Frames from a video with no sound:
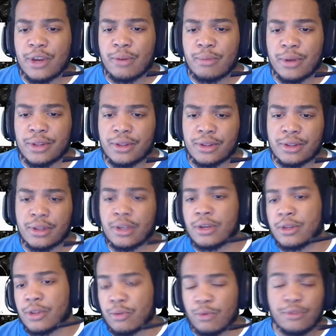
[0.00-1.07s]
but
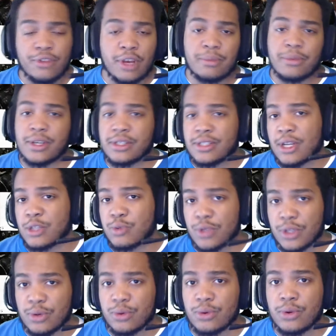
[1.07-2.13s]
the rooftop thing sounds really
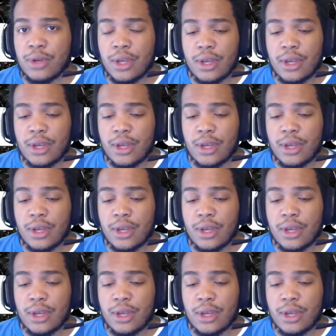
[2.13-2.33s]
cool.